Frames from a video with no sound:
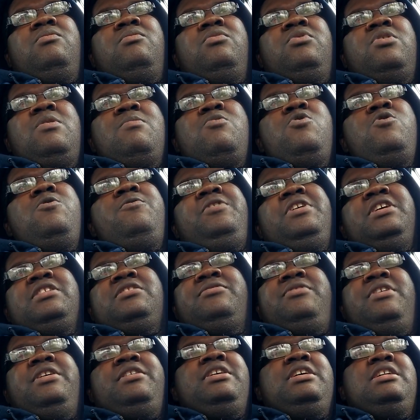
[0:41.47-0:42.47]
the movie, it's
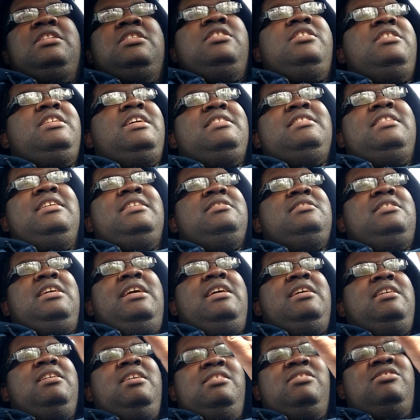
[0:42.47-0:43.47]
very clear that they
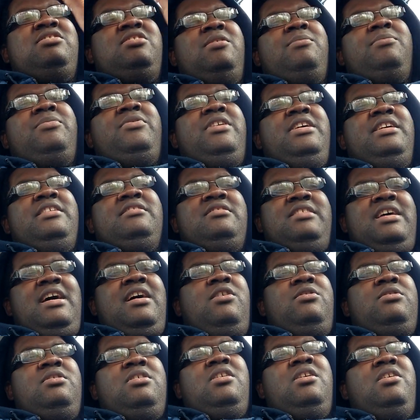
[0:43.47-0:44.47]
cut some things
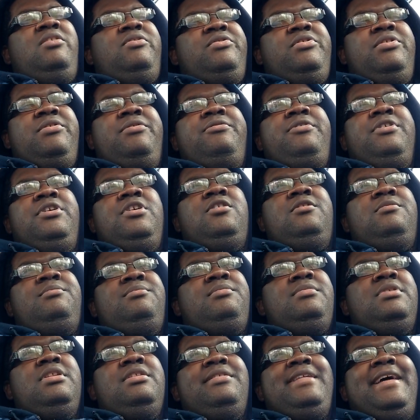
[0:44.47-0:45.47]
out of the
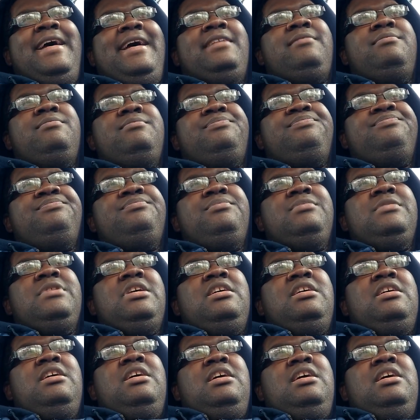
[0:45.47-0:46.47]
film that
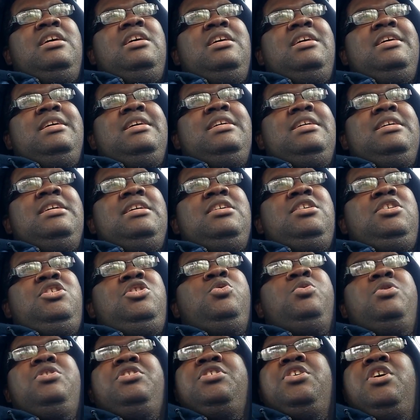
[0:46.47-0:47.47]

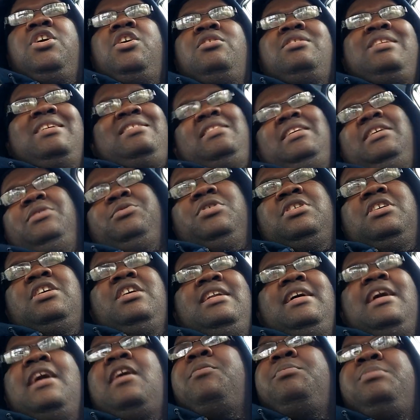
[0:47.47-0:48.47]
you would know that they would
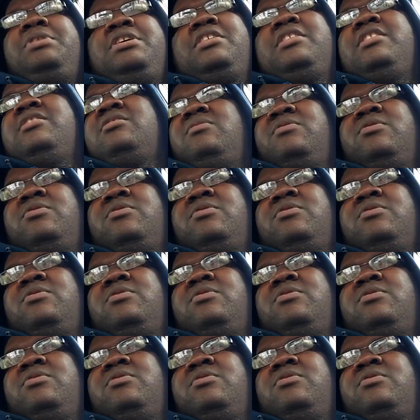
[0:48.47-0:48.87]
cut out because,